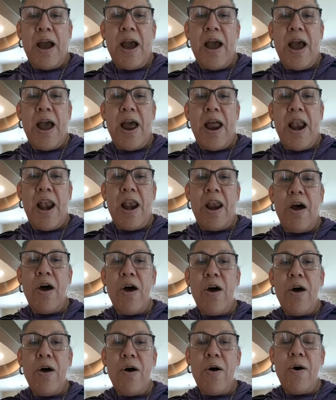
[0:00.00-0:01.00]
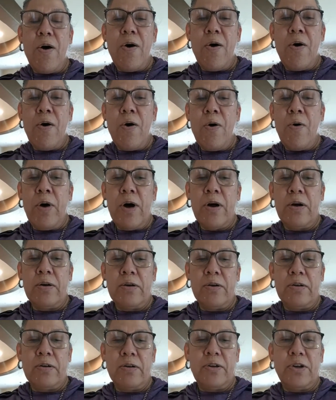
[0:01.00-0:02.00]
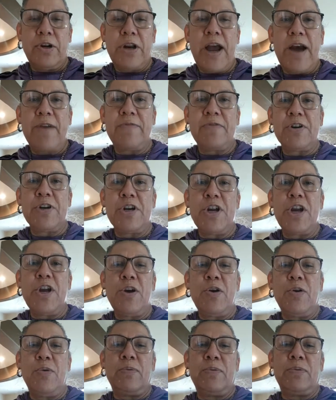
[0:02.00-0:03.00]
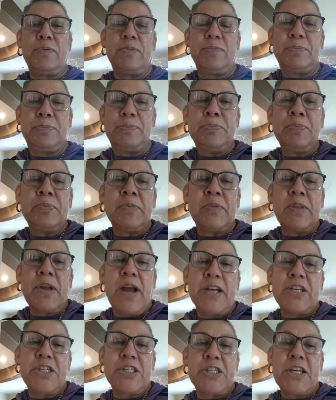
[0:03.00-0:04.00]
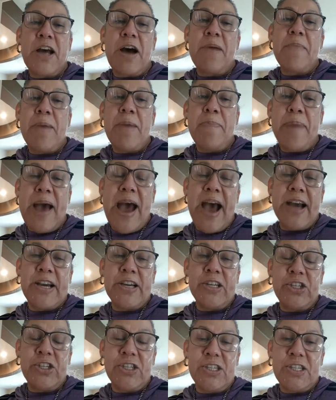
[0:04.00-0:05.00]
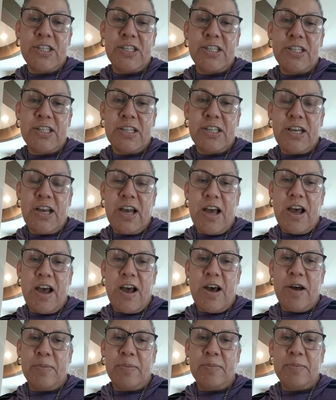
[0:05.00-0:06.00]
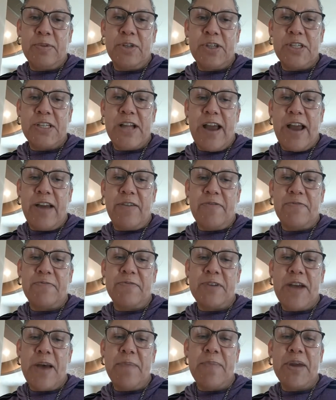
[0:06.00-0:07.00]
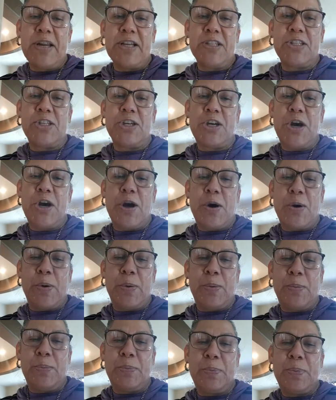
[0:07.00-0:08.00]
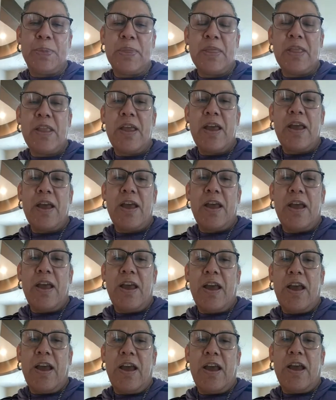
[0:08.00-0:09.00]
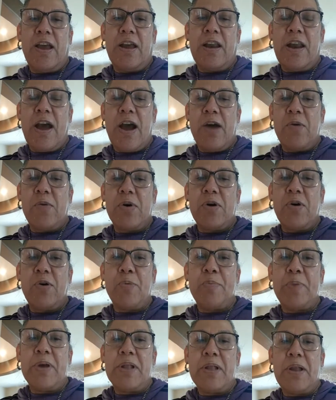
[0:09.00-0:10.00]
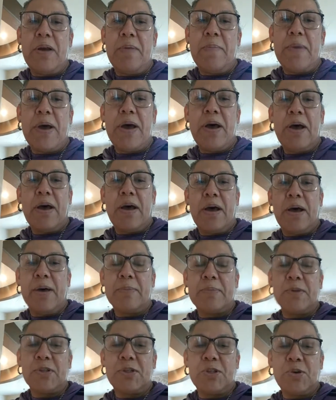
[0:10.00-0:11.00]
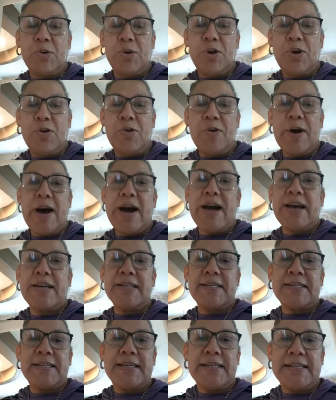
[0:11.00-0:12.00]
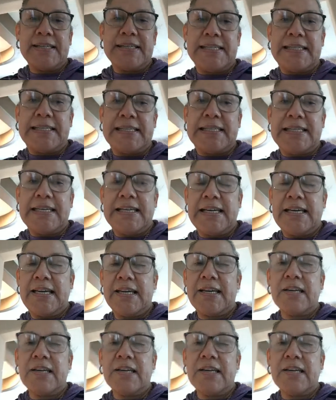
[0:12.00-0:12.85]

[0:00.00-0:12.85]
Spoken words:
Hello, good afternoon. I just got my packages just like 10 minutes ago, and I will open them up so you guys can see.